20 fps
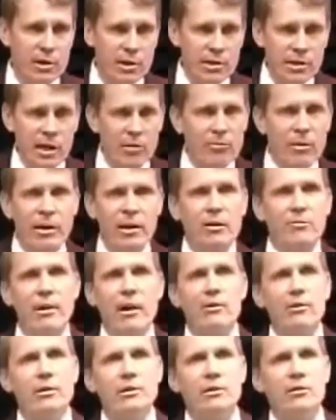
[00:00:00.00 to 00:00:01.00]
He's not running
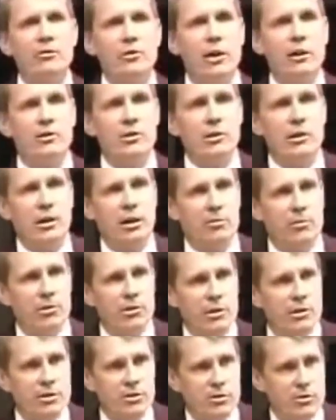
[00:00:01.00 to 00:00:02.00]
around in there changing the
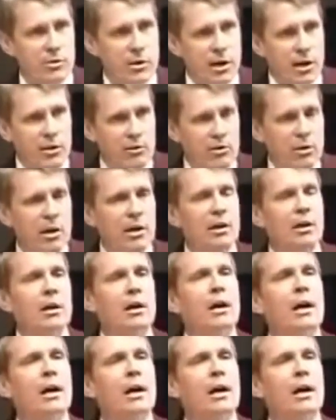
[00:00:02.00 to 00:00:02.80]
numbers on the screen, okay?